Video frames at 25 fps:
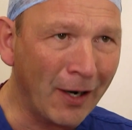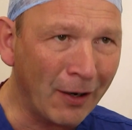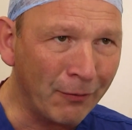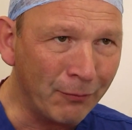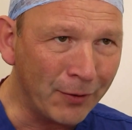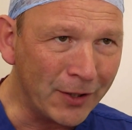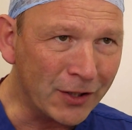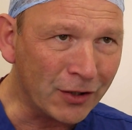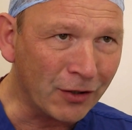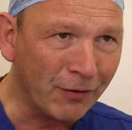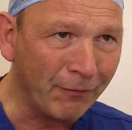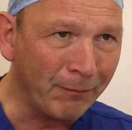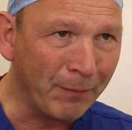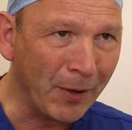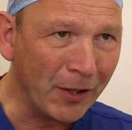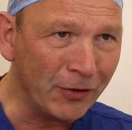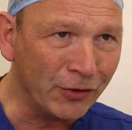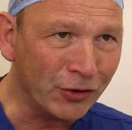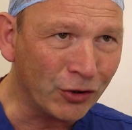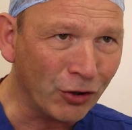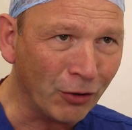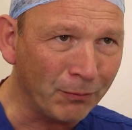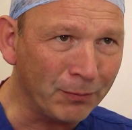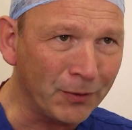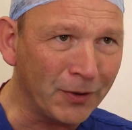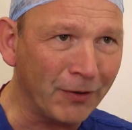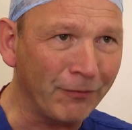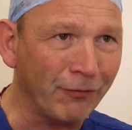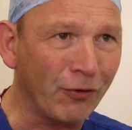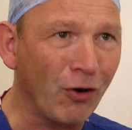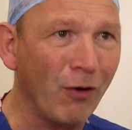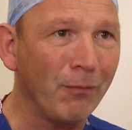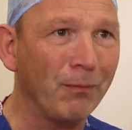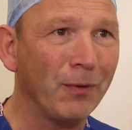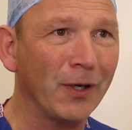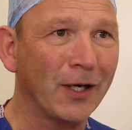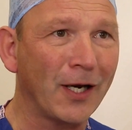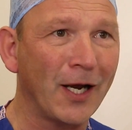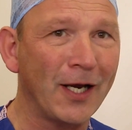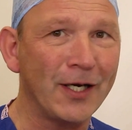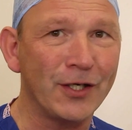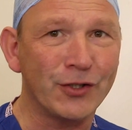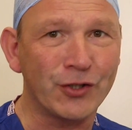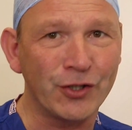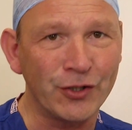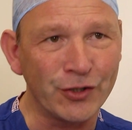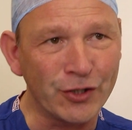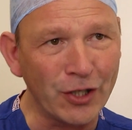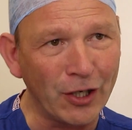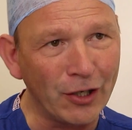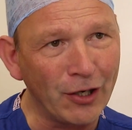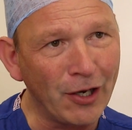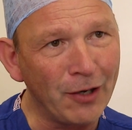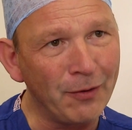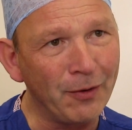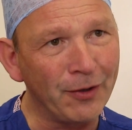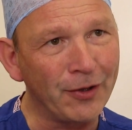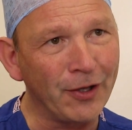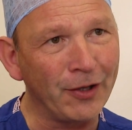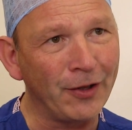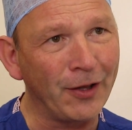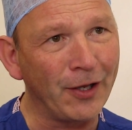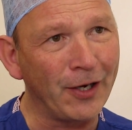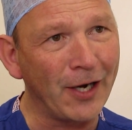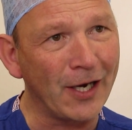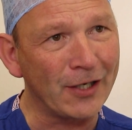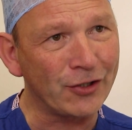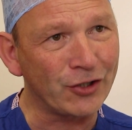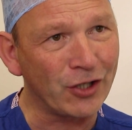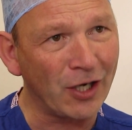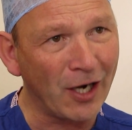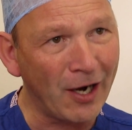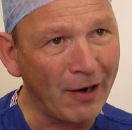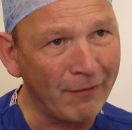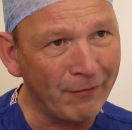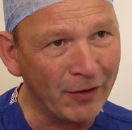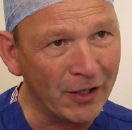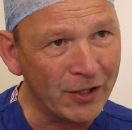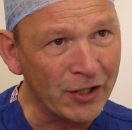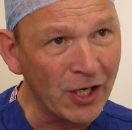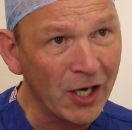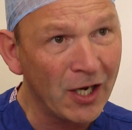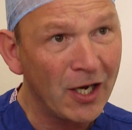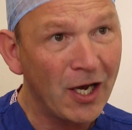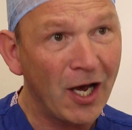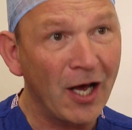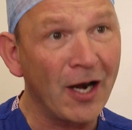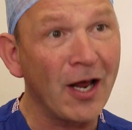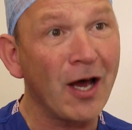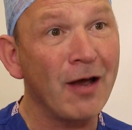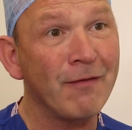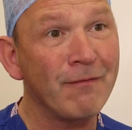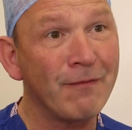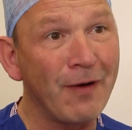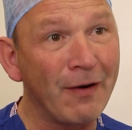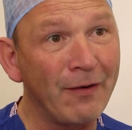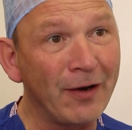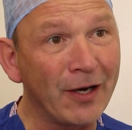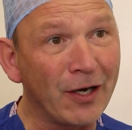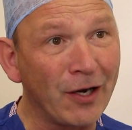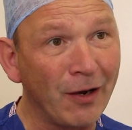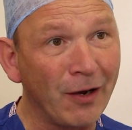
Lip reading: our risk of post-operative complications are lower than the national average, and I'm very